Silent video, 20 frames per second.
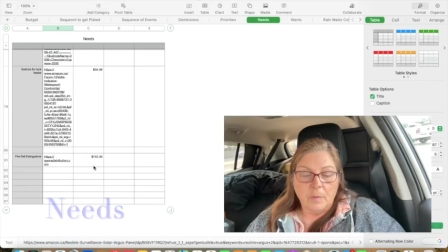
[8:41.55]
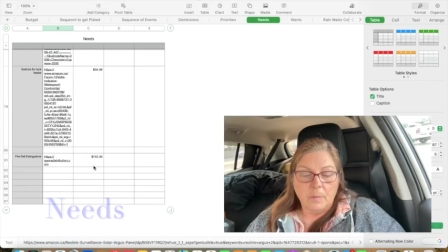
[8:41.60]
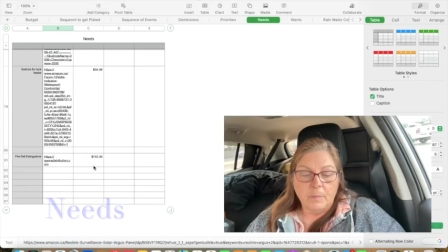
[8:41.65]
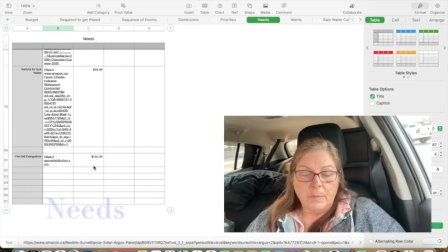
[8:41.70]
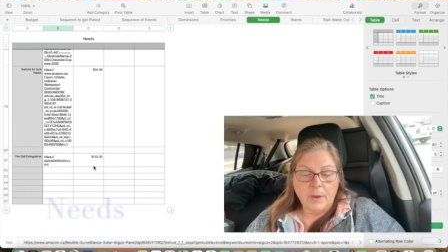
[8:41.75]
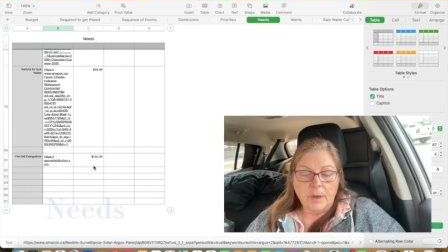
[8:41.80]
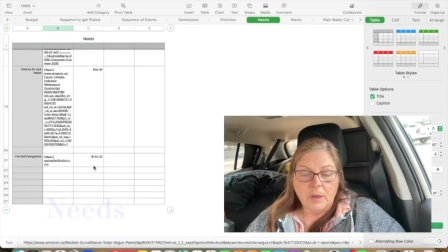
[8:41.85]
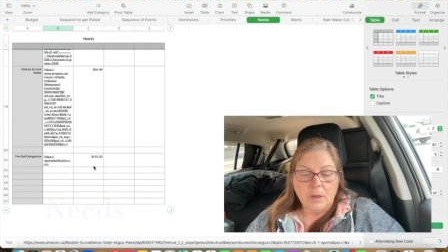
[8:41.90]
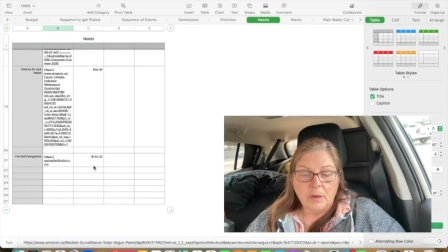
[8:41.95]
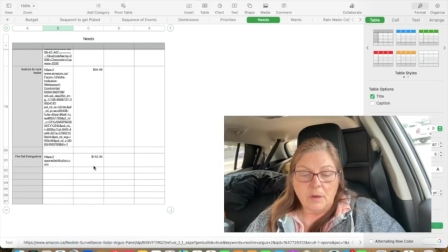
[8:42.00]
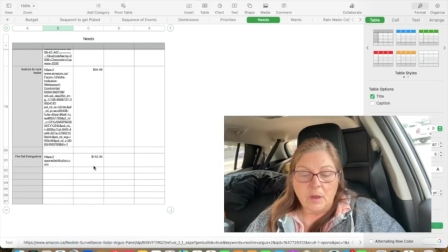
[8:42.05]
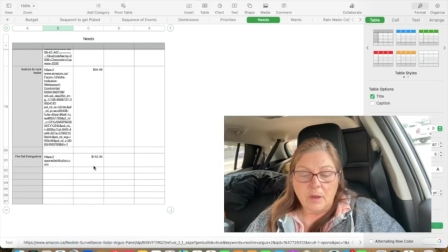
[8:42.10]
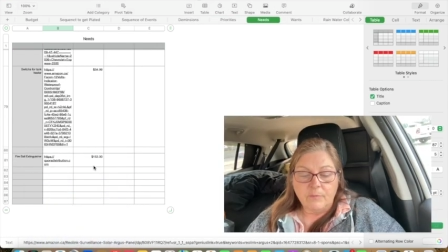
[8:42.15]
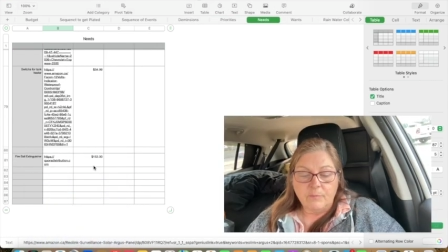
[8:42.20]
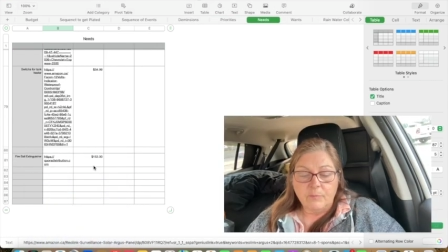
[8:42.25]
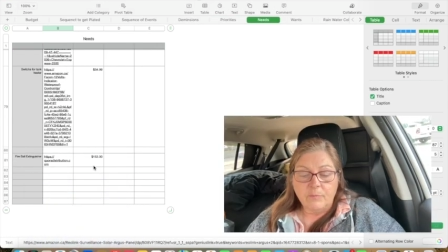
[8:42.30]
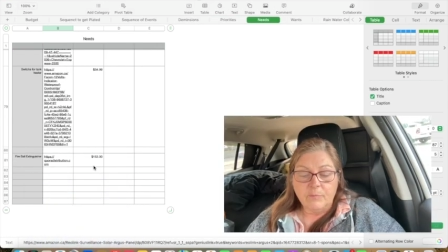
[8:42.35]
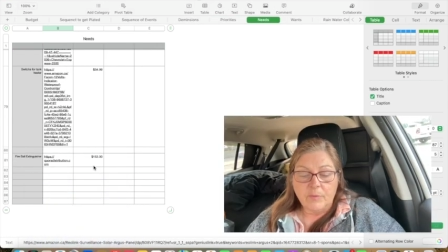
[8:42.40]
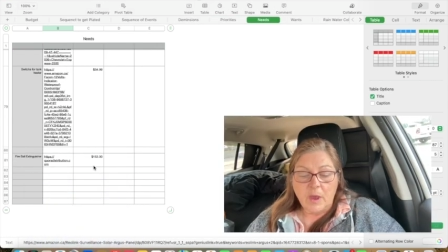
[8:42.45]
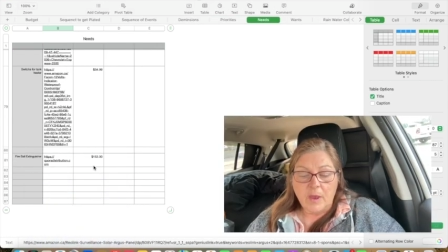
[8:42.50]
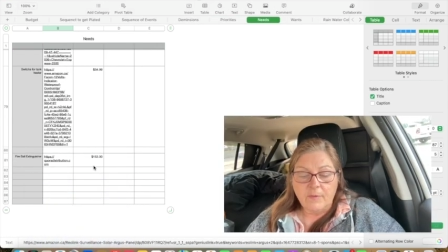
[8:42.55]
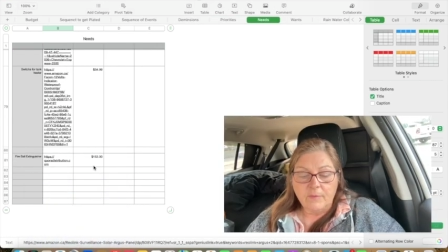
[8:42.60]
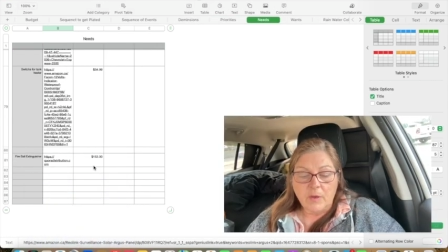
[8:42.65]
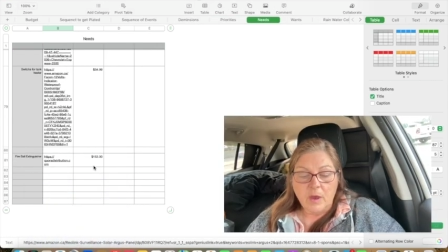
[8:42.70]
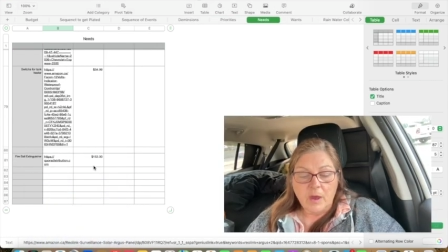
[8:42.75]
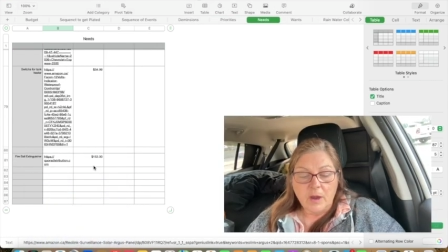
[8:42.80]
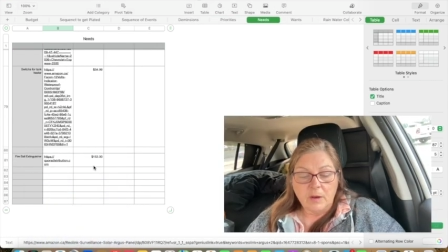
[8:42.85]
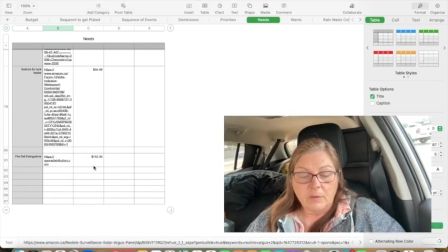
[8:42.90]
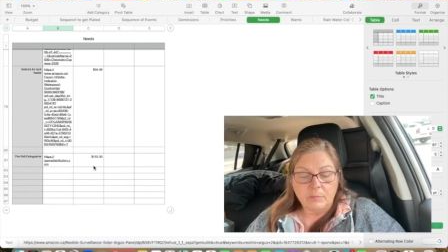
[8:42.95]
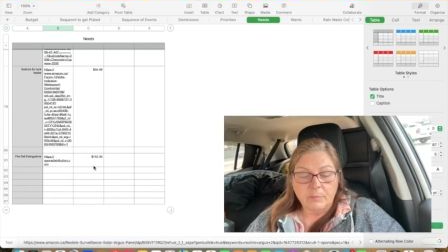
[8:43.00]
But I've, I've
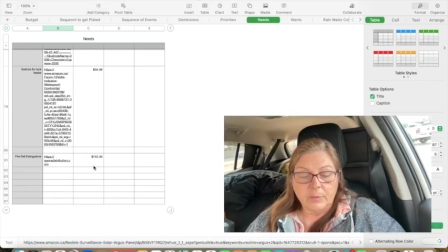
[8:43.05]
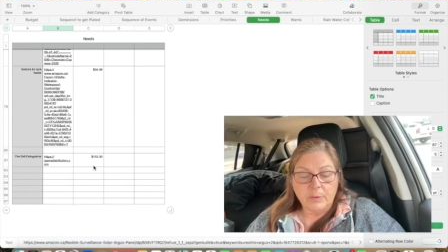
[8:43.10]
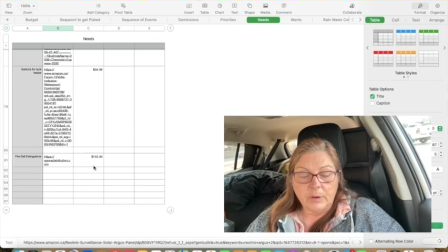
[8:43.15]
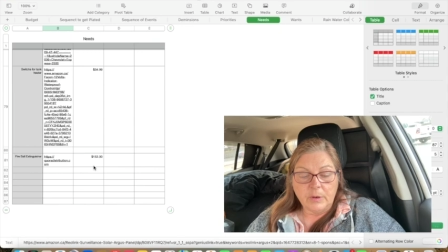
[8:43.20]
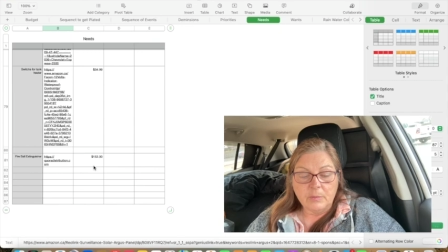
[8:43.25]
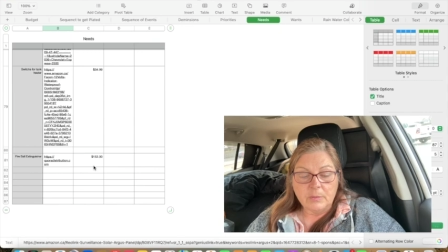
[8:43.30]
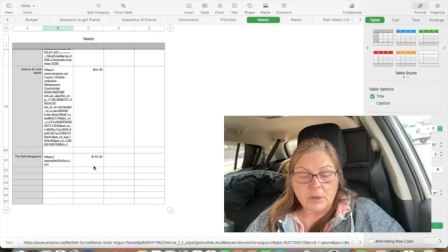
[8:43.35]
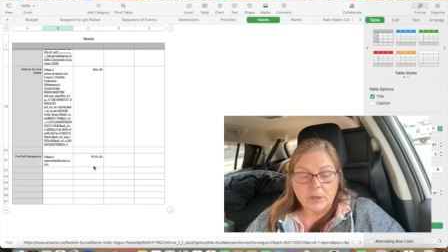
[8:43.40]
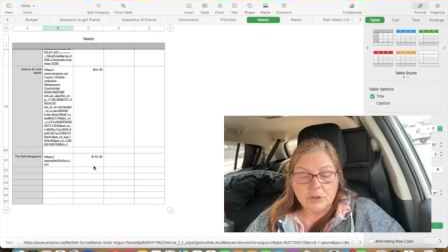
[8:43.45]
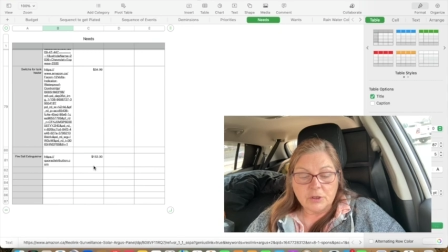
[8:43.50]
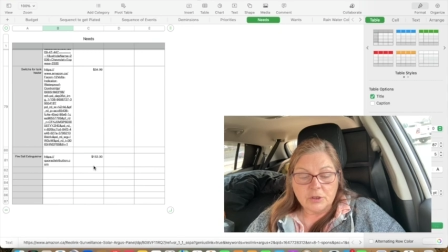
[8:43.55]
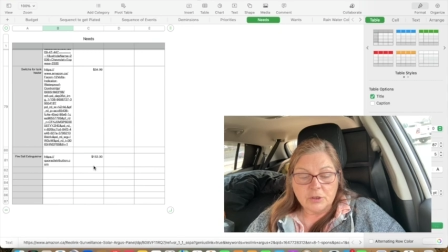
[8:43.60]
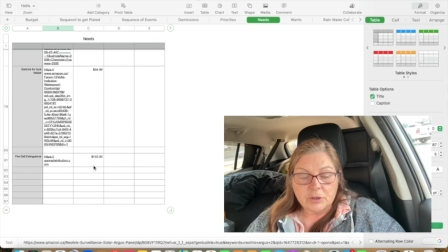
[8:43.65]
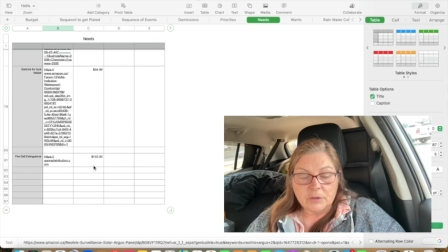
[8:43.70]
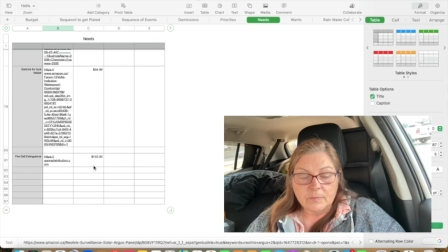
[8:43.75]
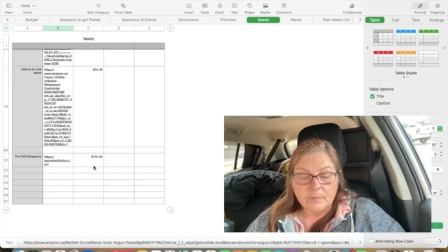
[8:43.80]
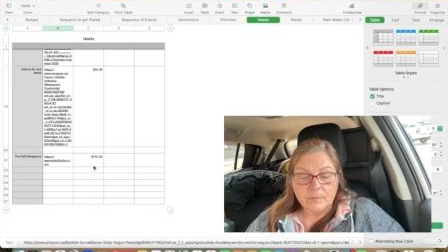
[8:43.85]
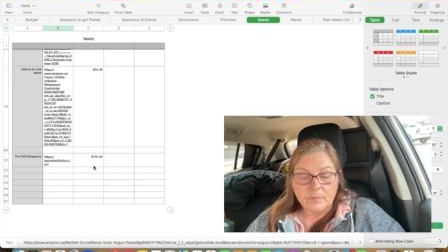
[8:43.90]
got it pretty much,